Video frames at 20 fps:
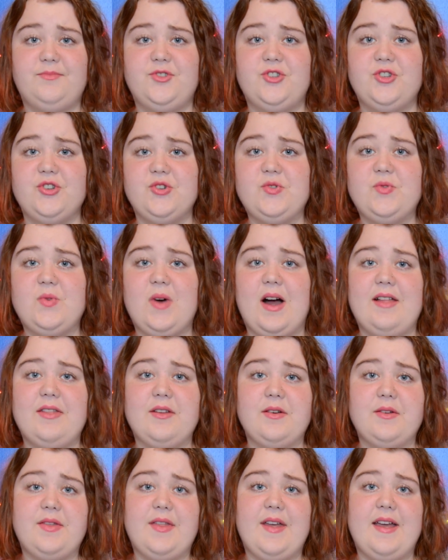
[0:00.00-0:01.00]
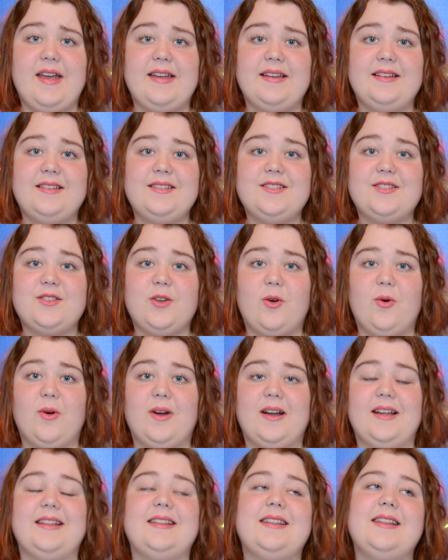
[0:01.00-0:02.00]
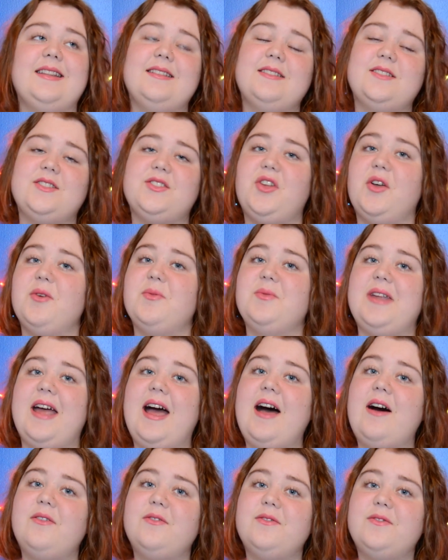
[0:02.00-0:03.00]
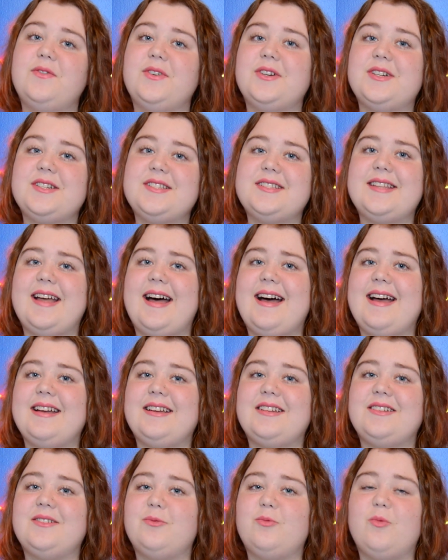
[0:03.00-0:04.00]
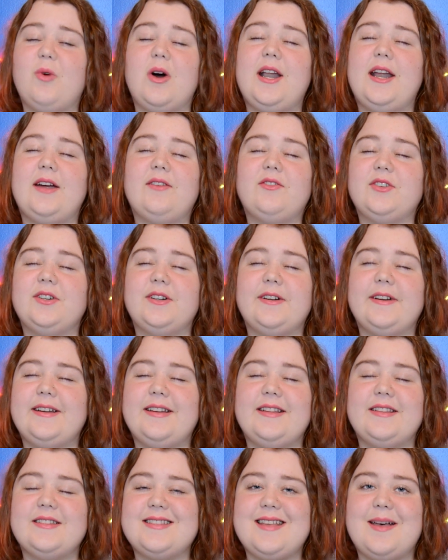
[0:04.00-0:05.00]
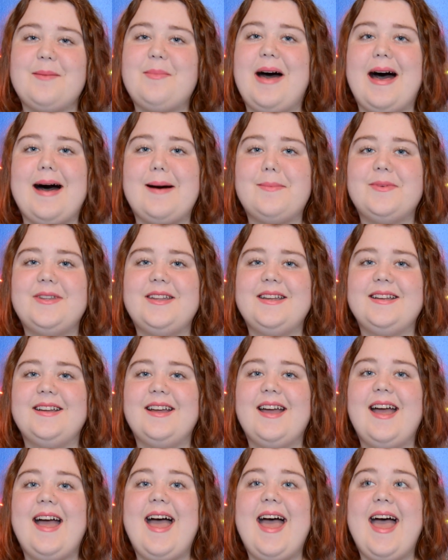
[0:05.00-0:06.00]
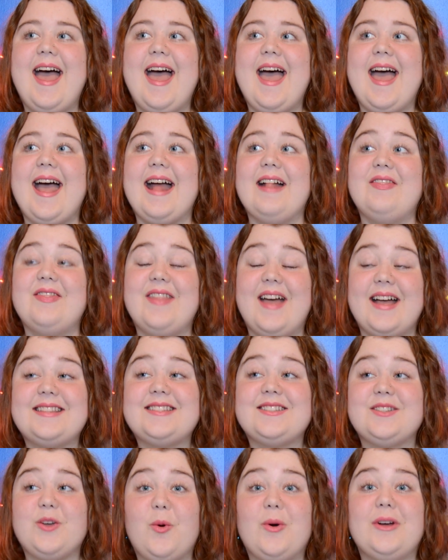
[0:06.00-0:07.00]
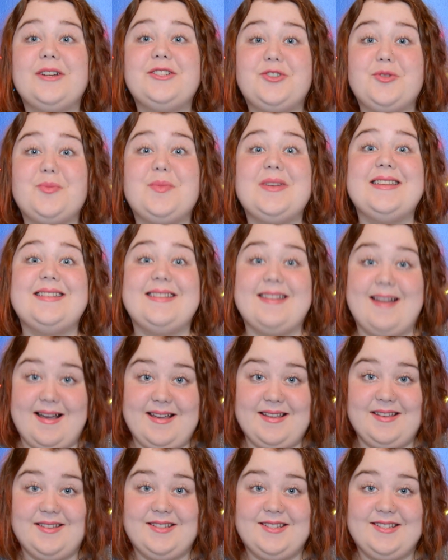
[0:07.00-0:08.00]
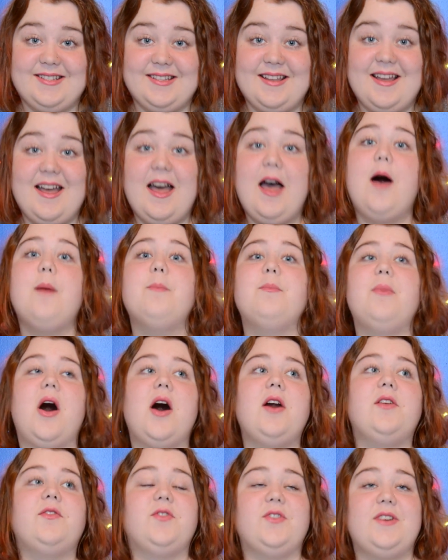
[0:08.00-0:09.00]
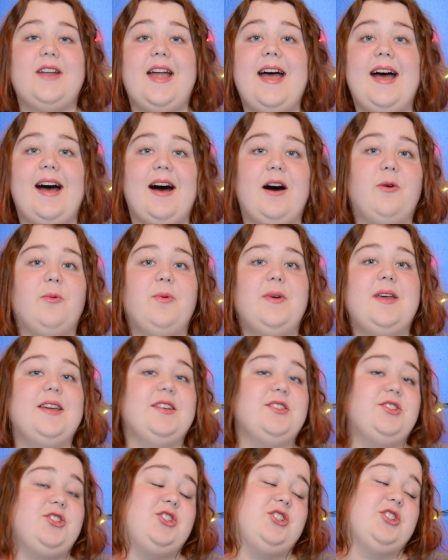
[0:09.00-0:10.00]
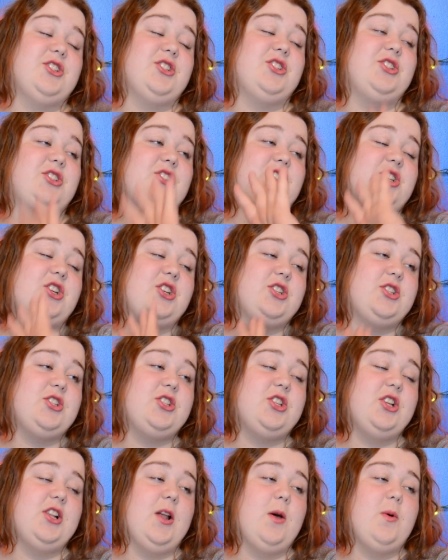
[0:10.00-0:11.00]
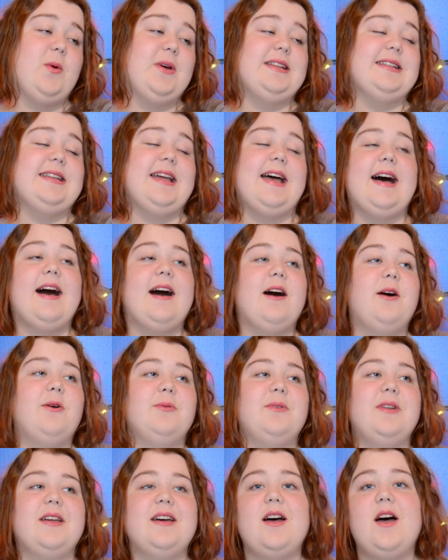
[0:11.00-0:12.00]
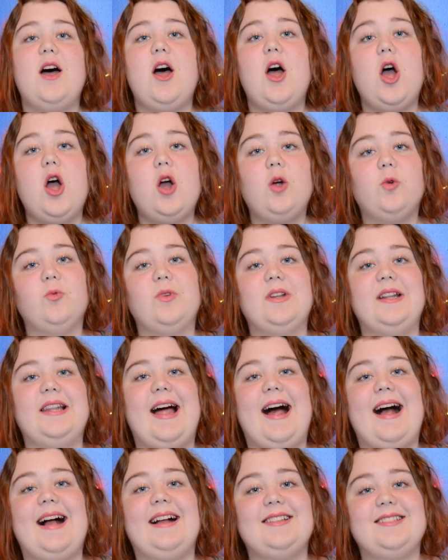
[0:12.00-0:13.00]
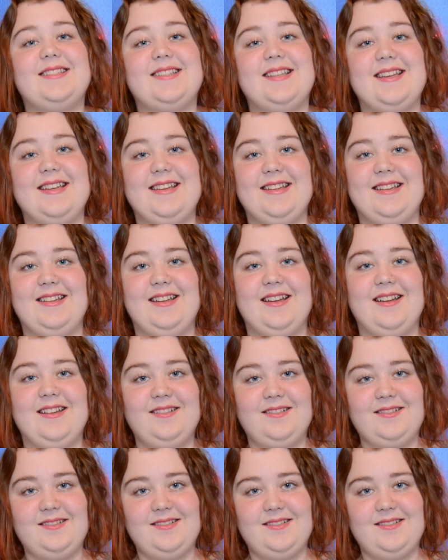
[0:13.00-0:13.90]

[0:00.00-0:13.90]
do other things or slow down for a sec, whatever ends up happening, and that's going to be nice. But for now, it's just slowing down, relaxing,